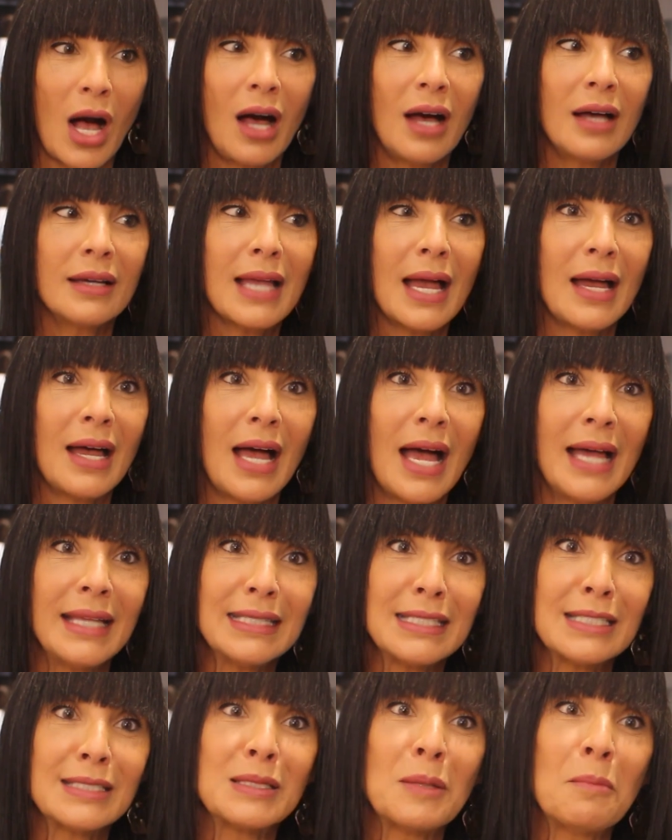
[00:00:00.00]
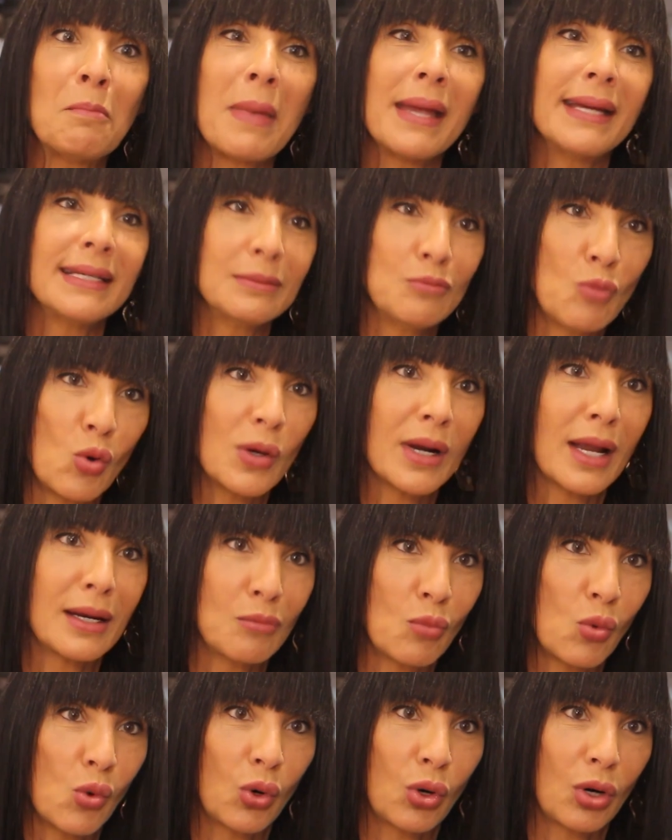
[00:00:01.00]
I anticipate more
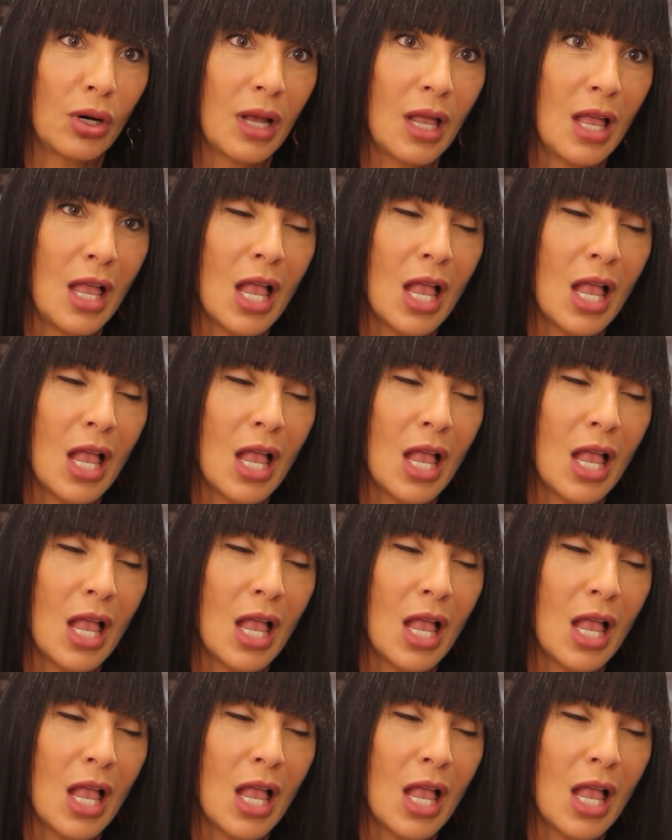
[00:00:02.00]
and more